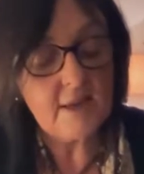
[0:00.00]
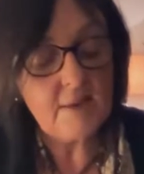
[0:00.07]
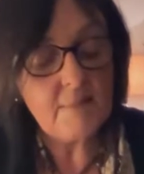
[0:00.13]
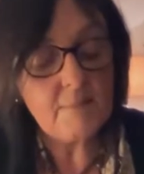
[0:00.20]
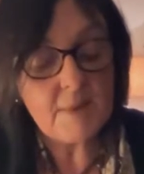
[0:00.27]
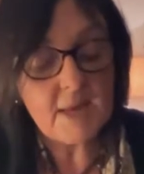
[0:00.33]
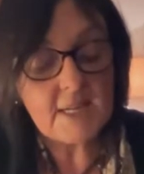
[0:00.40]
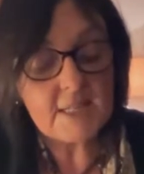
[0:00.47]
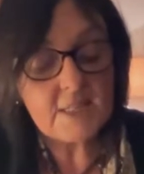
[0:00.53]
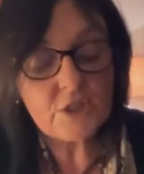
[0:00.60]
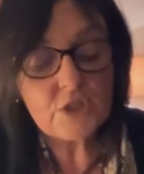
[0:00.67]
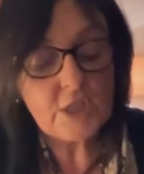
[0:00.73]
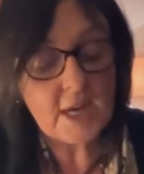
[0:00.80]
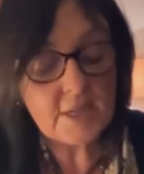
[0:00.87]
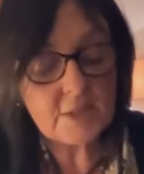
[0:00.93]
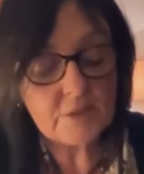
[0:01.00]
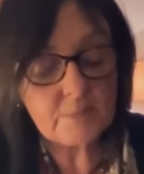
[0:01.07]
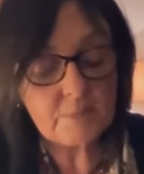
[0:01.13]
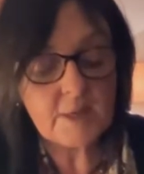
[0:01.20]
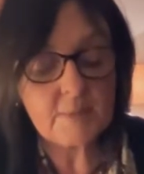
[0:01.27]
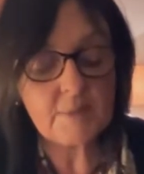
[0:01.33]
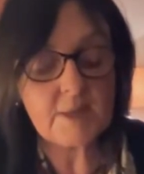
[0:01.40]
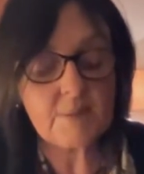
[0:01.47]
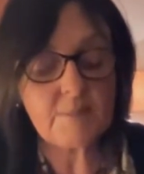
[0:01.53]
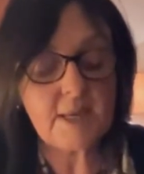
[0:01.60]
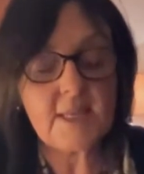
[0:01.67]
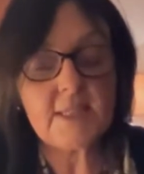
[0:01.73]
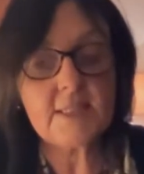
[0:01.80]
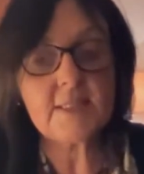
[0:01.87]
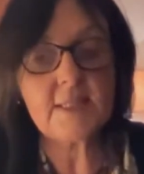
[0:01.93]
many shattered by my
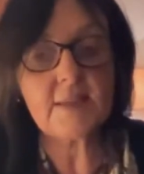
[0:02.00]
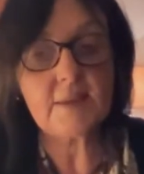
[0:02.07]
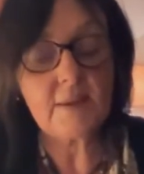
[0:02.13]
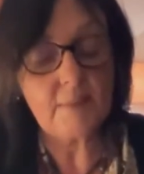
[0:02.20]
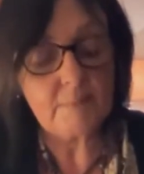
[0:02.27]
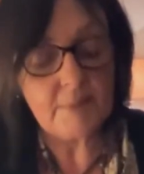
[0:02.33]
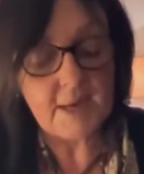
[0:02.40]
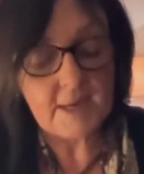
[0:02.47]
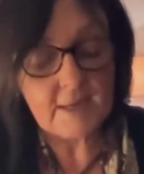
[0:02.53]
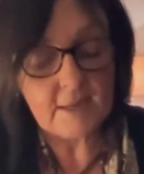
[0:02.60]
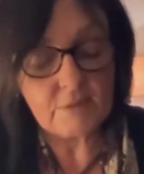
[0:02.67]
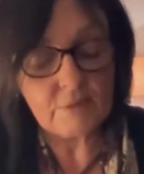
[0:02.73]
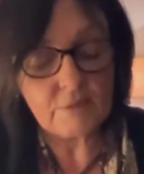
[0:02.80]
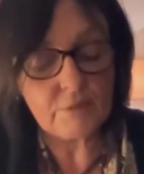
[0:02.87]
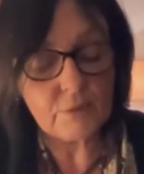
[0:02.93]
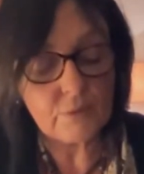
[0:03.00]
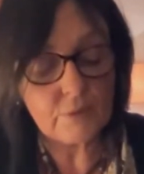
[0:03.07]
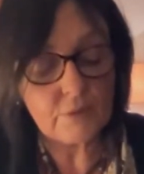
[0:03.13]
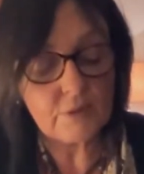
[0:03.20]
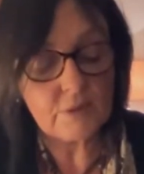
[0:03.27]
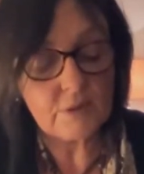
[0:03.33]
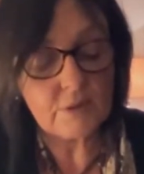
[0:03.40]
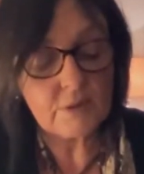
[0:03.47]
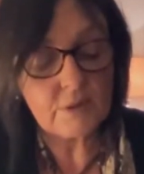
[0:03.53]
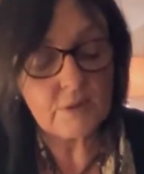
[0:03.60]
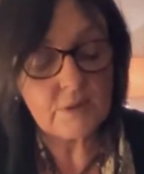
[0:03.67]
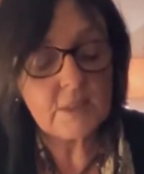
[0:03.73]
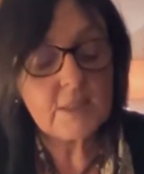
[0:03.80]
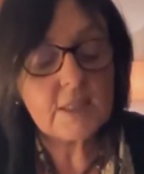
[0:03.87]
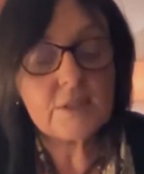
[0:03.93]
pacing back and forth,
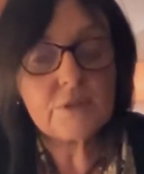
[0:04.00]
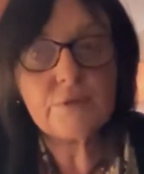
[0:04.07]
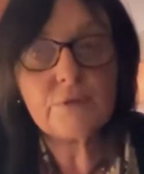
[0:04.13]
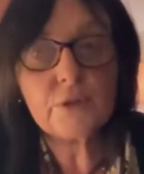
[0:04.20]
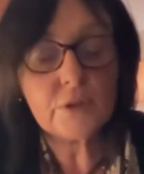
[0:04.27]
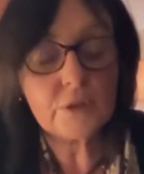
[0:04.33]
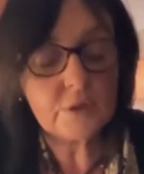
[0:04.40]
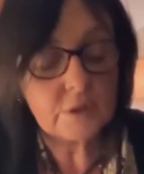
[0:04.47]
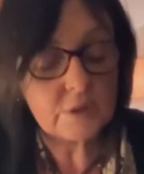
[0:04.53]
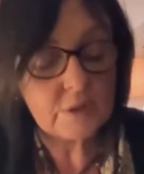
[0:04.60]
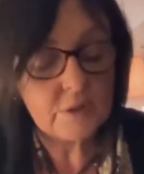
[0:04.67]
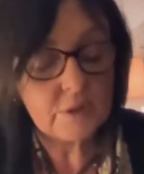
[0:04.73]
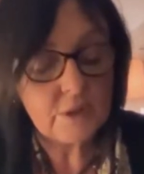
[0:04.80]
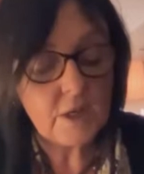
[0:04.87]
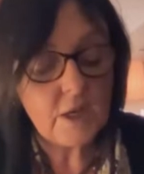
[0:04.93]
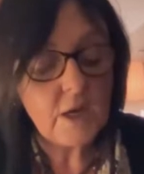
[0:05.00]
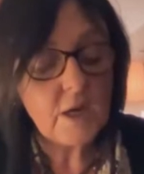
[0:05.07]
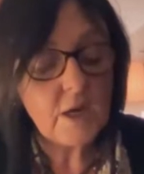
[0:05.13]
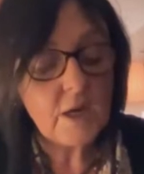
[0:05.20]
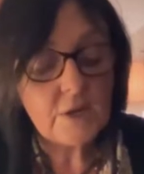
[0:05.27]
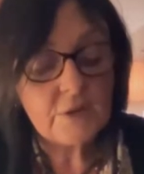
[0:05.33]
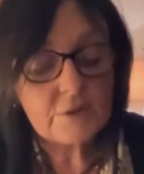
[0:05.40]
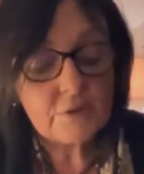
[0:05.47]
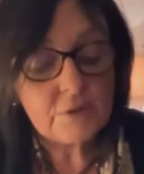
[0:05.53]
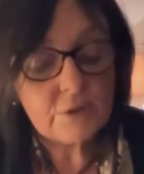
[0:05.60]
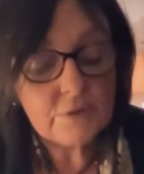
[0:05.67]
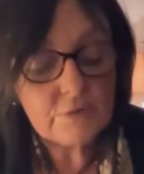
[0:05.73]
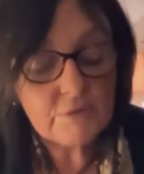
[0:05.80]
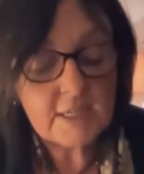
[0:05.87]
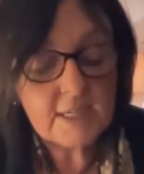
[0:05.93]
and further on the
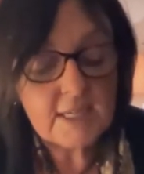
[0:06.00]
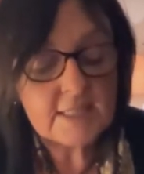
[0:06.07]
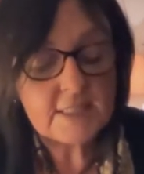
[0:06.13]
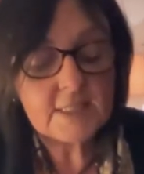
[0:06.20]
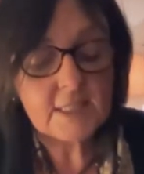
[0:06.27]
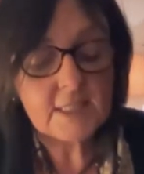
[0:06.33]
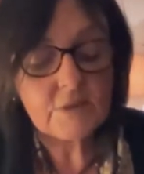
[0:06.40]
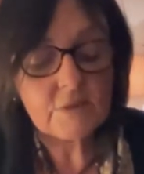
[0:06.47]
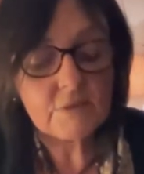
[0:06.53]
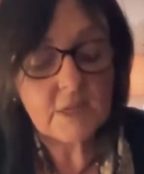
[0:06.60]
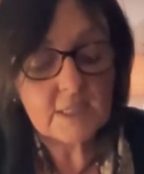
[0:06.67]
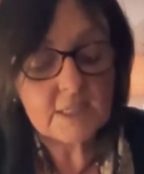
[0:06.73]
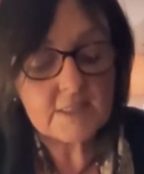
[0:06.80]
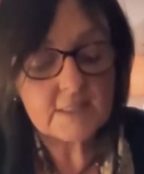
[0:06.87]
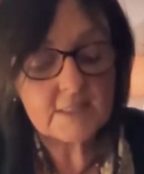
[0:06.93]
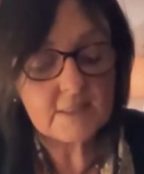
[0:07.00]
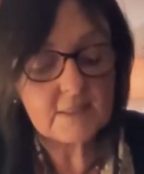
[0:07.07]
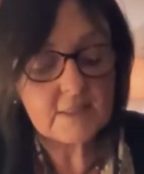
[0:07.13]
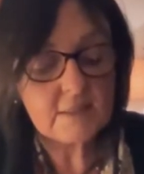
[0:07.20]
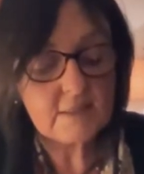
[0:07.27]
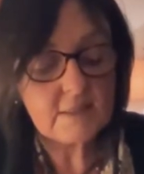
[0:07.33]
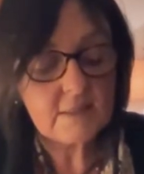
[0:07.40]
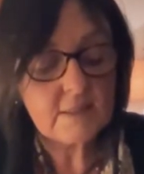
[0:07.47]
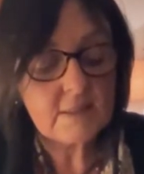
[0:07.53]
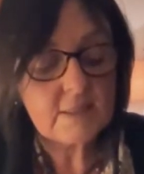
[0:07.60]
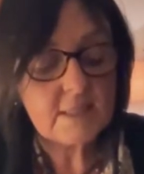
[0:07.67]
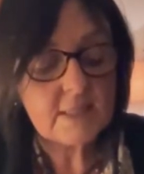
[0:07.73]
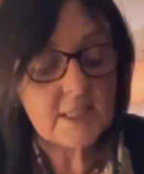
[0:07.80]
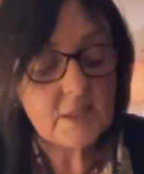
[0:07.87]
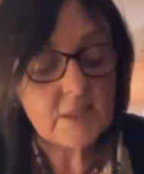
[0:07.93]
unrelenting horizon,
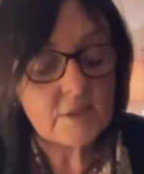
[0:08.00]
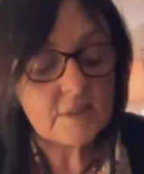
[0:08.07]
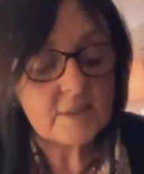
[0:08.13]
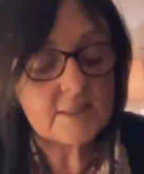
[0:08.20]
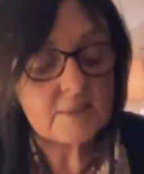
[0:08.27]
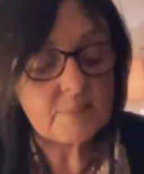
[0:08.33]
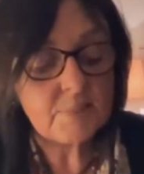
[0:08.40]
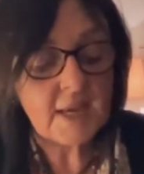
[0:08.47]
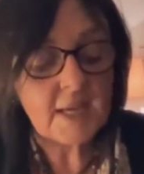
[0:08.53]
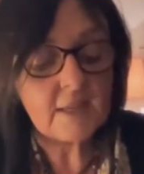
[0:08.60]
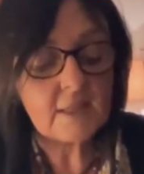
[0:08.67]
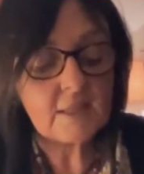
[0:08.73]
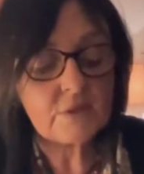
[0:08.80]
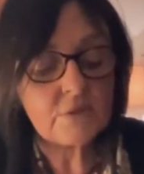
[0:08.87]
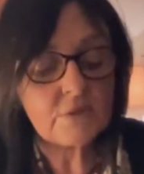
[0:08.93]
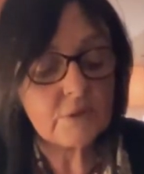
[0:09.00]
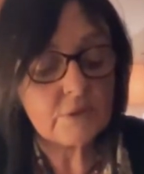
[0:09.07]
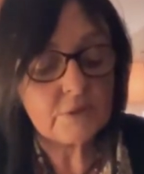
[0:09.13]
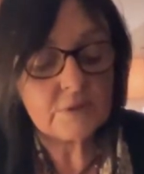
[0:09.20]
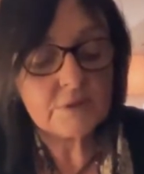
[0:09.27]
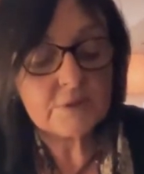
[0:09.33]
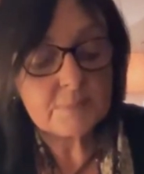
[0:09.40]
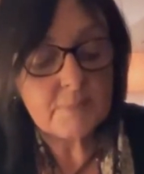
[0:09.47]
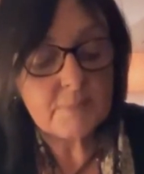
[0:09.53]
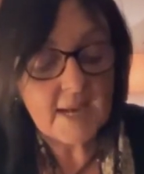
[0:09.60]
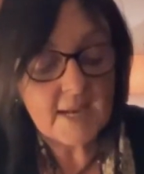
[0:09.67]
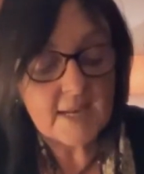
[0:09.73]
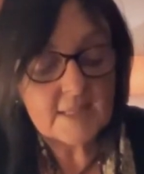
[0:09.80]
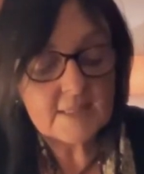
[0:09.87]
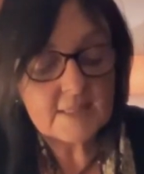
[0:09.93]
seagulls speckle a trawler's
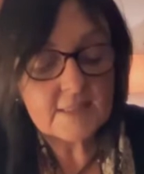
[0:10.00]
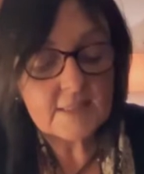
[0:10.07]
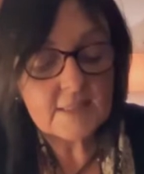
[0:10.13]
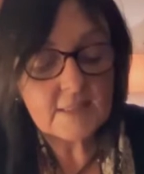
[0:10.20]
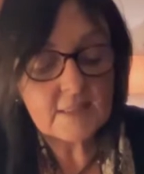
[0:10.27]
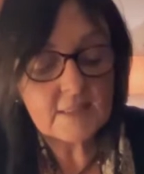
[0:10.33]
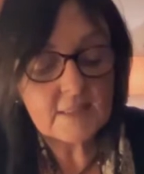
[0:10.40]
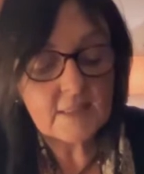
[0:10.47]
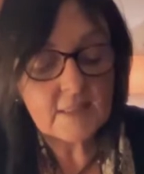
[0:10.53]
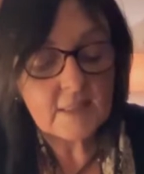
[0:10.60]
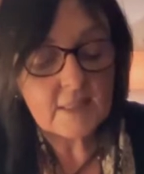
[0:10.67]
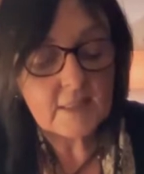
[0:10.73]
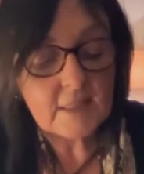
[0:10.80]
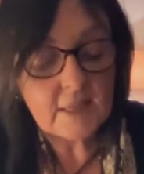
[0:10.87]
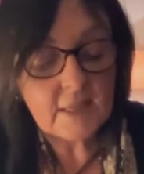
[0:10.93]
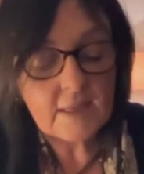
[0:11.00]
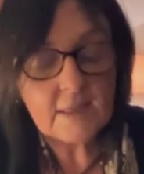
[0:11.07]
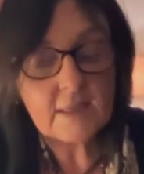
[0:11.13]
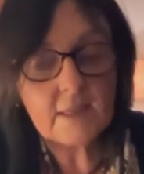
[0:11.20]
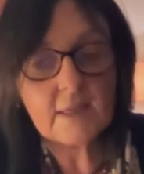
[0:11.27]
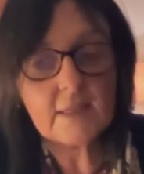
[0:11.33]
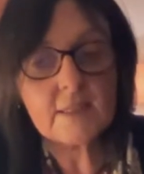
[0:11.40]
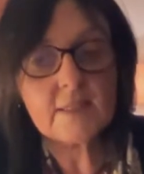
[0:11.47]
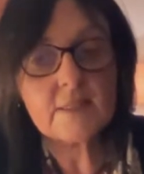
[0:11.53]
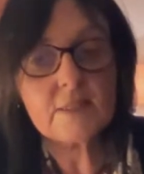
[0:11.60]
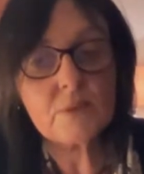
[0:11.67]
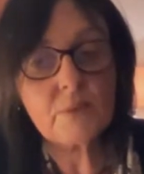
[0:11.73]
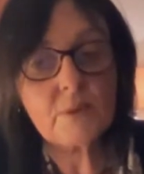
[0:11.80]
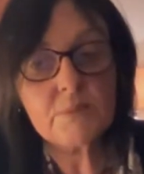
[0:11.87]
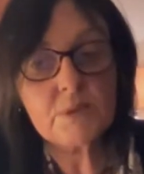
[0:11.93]
mast, I think I can
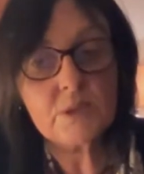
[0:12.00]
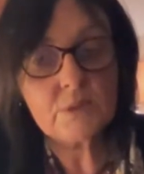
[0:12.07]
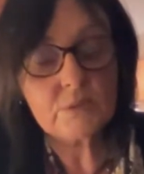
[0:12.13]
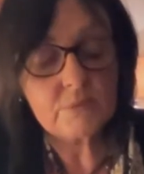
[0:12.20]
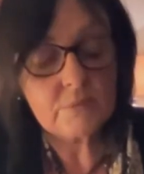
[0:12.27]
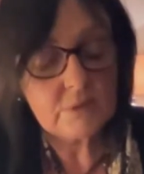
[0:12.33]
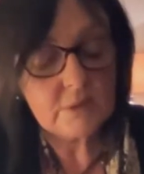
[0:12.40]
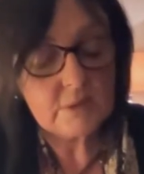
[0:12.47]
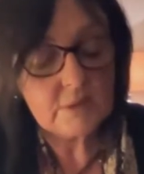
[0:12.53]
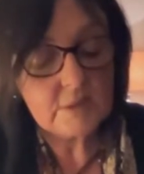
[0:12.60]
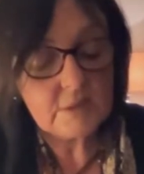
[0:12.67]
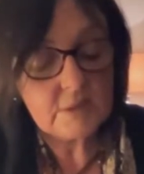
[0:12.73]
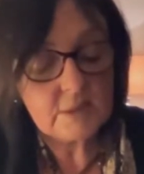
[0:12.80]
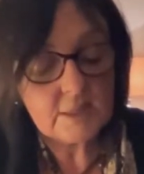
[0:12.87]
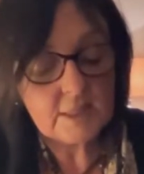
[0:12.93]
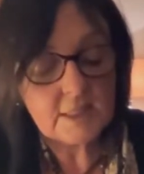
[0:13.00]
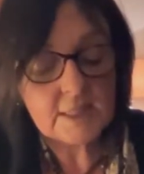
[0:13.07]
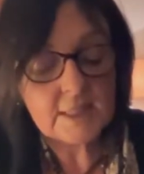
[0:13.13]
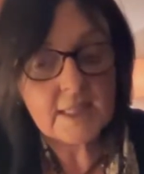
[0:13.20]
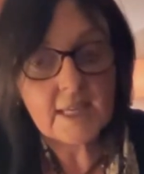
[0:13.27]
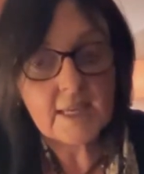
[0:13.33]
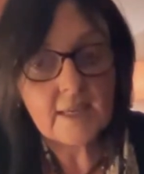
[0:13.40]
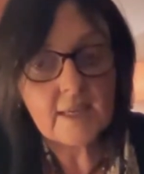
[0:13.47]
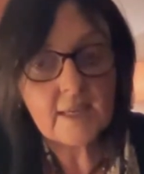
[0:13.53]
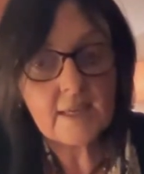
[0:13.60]
swim to, I think.